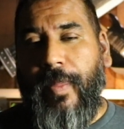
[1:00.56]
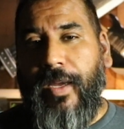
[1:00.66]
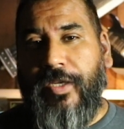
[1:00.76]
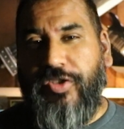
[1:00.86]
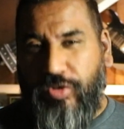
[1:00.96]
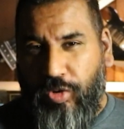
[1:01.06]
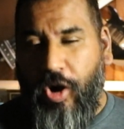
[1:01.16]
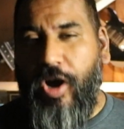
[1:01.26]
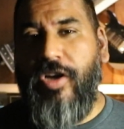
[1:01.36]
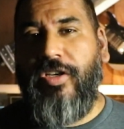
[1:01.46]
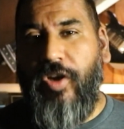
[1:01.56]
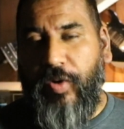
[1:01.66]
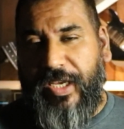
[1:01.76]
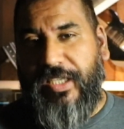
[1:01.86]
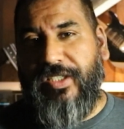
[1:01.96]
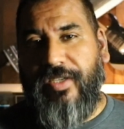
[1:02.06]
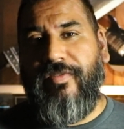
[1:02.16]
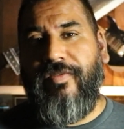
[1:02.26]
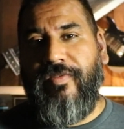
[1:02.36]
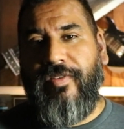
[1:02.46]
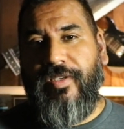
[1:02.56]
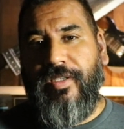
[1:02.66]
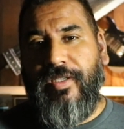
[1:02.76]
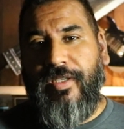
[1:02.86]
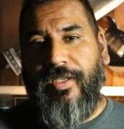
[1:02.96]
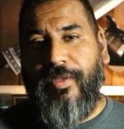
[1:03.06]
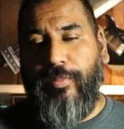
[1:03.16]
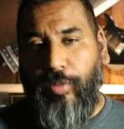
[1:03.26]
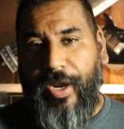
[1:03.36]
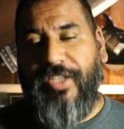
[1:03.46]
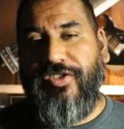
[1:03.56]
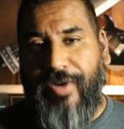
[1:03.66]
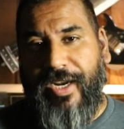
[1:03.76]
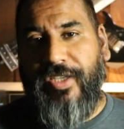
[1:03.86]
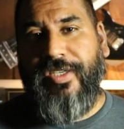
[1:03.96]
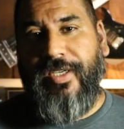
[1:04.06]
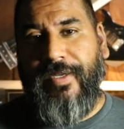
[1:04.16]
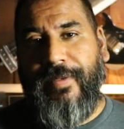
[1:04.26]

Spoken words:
a strong, cohesive brand strategy